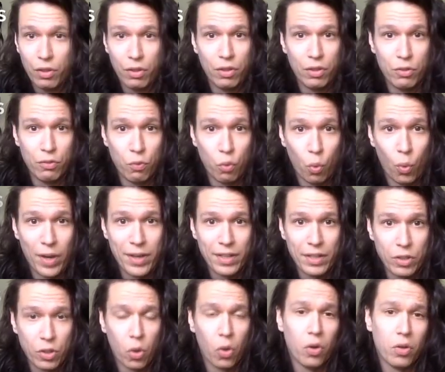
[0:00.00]
you've
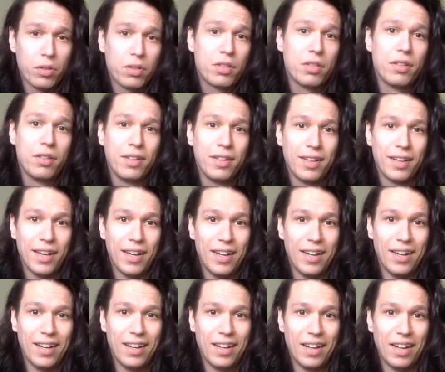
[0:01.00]
already got
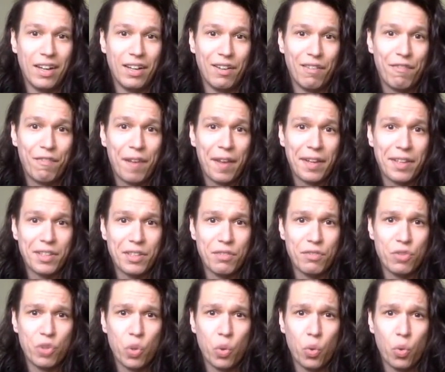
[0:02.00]
an effective
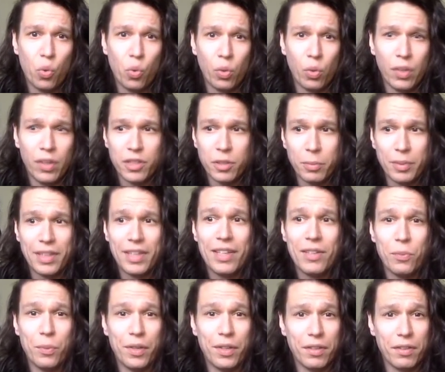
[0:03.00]
tool to
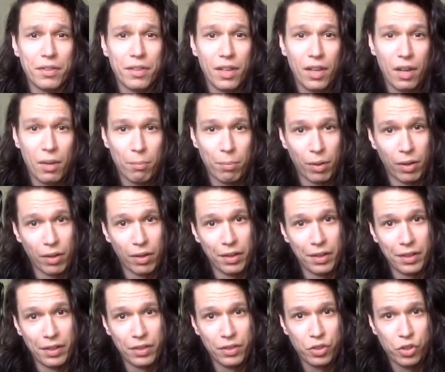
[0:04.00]
begin with
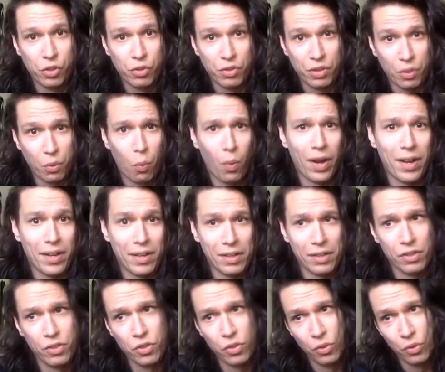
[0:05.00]
by choosing
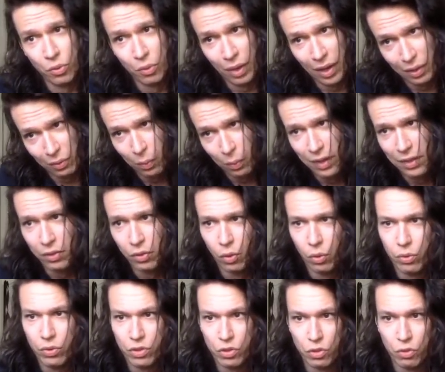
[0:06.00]
when to and when
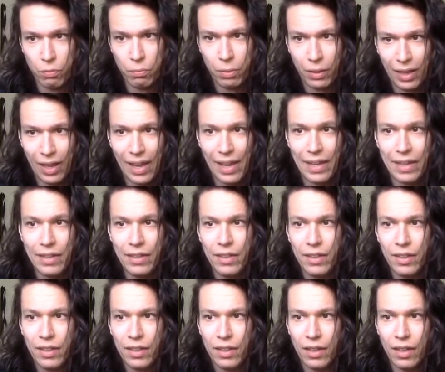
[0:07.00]
not to play.
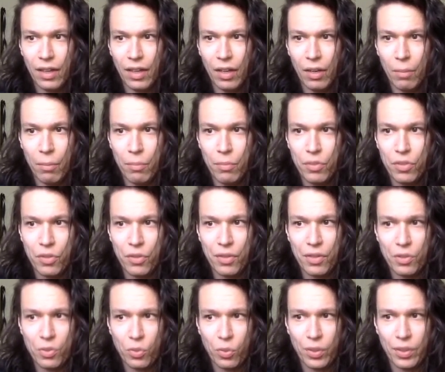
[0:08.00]
So
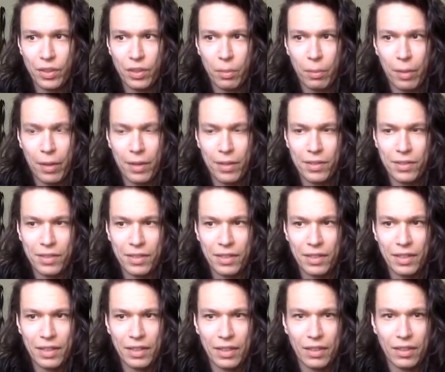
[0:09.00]
there's already capacity
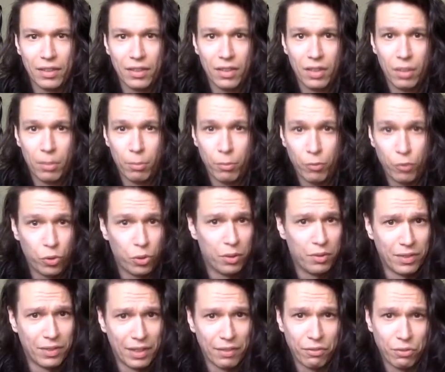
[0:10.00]
here before you
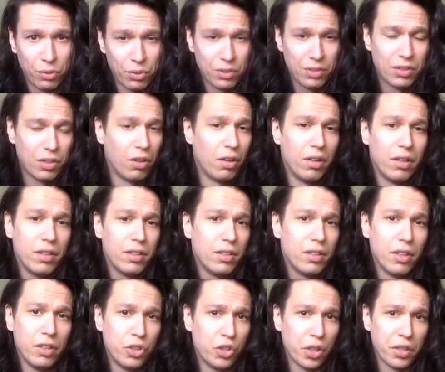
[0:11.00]
even have to start
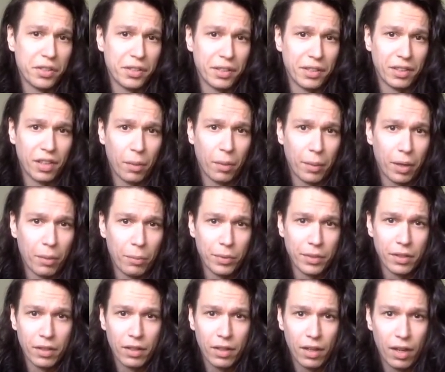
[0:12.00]
adjusting and coming up
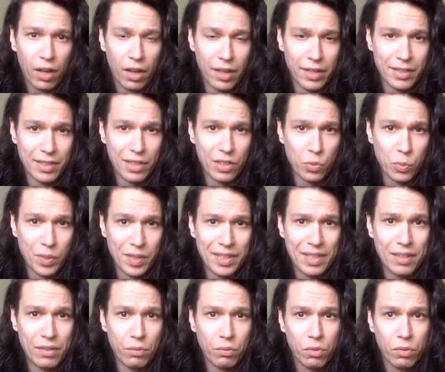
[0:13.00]
with ideas
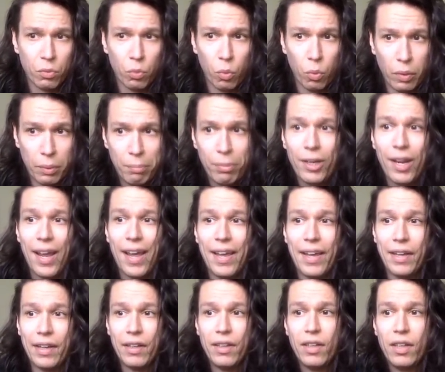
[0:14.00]
within what we're
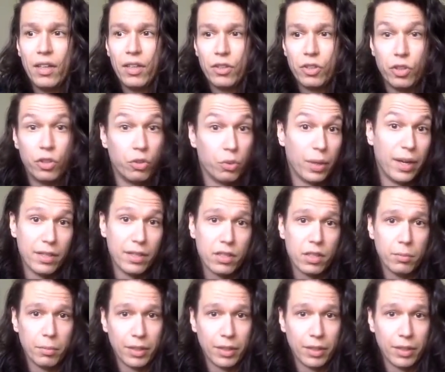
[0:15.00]
playing to create some